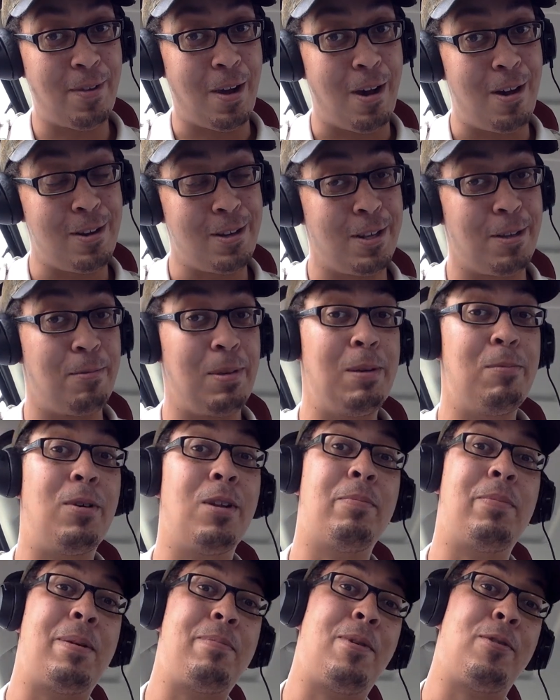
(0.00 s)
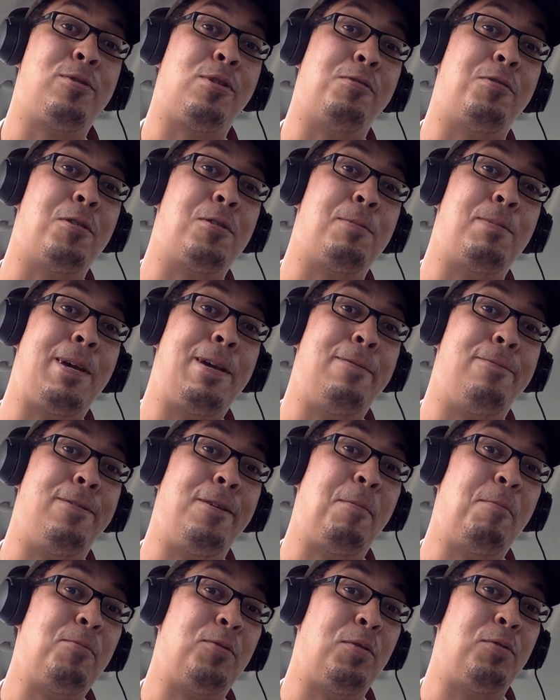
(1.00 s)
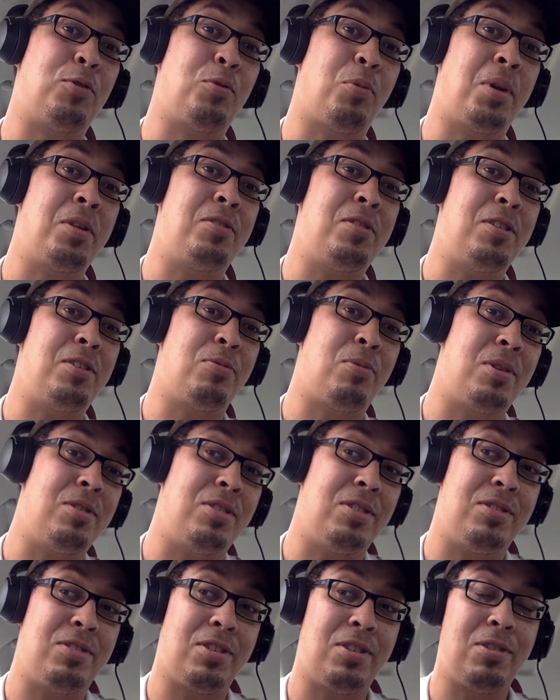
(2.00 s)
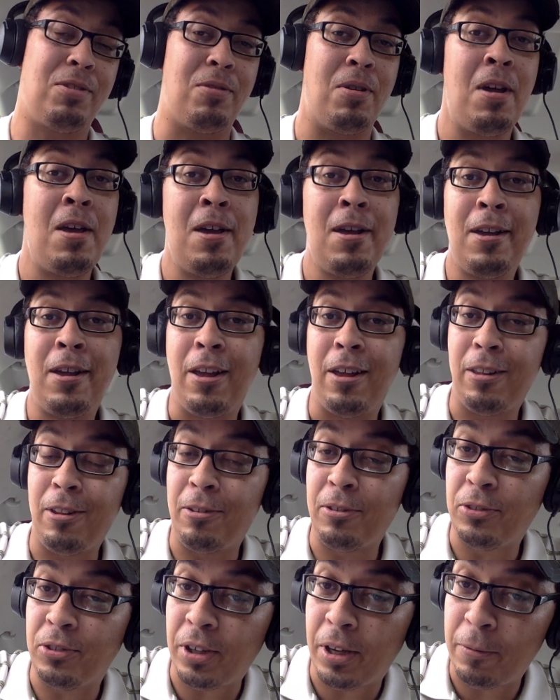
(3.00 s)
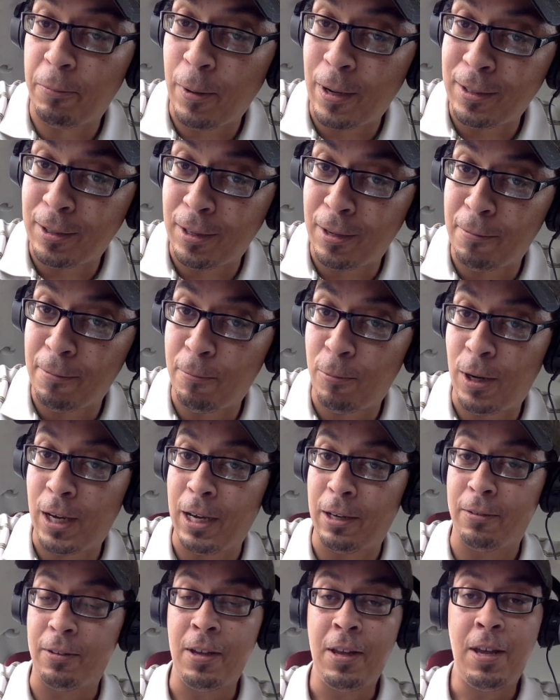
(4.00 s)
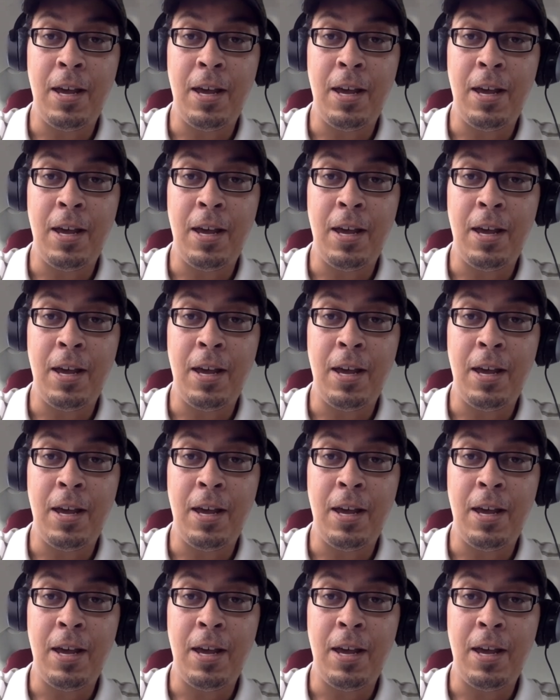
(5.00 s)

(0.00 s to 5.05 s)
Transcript: arguably, one of my most anticipated films of 2022, alongside Wendell Wild.